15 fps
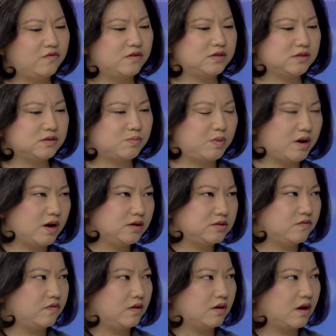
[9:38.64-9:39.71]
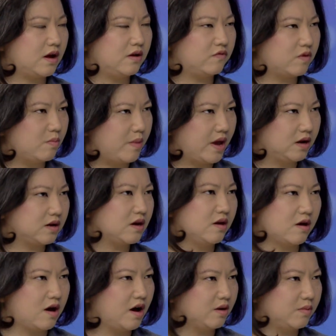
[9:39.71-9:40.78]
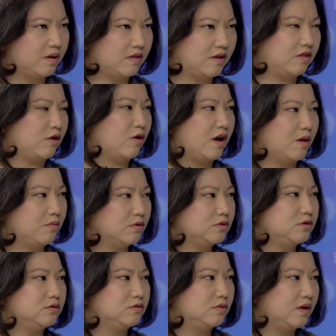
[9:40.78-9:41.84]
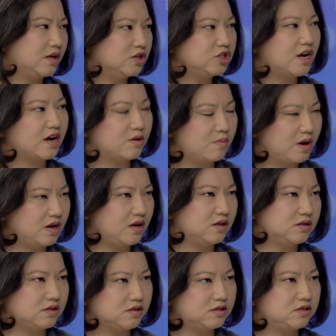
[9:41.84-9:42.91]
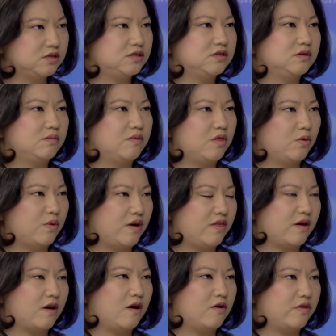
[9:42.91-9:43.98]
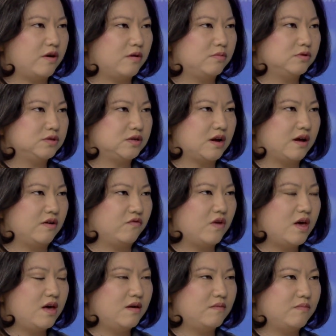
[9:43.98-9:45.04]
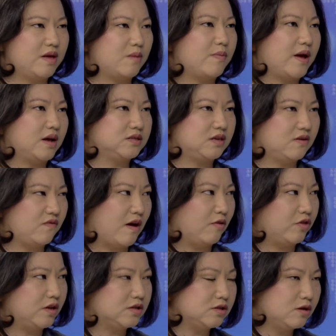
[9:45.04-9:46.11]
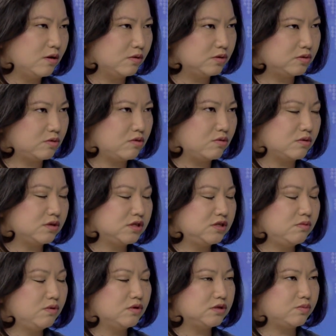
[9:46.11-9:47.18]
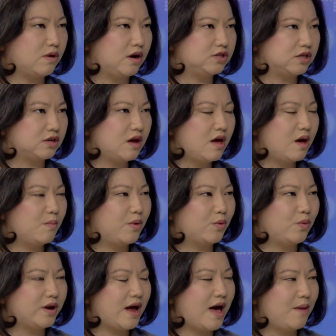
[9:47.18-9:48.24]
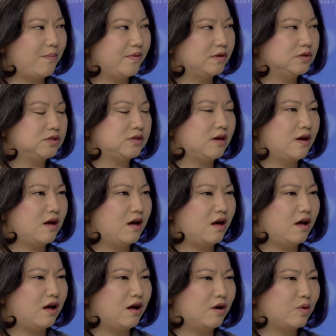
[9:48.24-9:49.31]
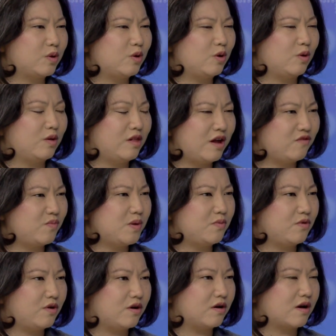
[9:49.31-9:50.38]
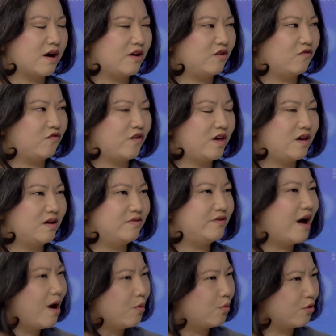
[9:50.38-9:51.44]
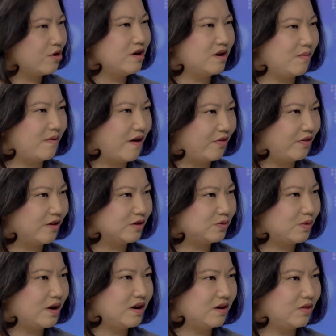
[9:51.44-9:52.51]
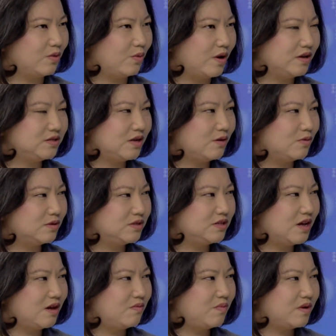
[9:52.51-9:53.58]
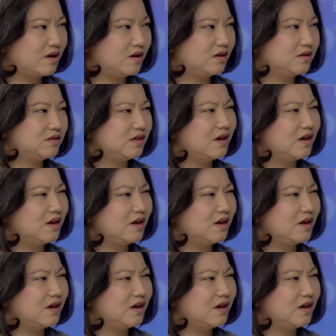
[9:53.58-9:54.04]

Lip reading: of this is because of the kind of command economy that they're able to inject money into the system in the way they are. They're able to kind of make banks give out these loans through the stimulus project. Right. But what happens? You know, a lot of people are kind of not worried about this, right? In the West, I would say, because